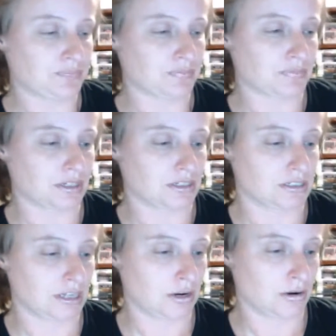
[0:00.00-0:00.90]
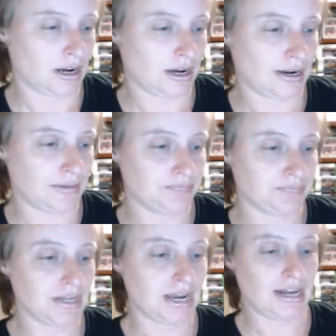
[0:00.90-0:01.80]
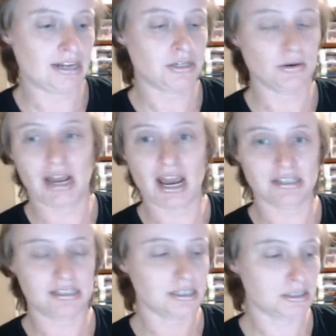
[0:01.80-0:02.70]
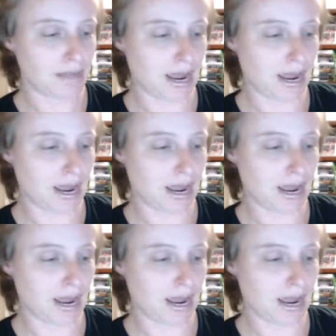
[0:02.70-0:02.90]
So yeah, and so it has this map,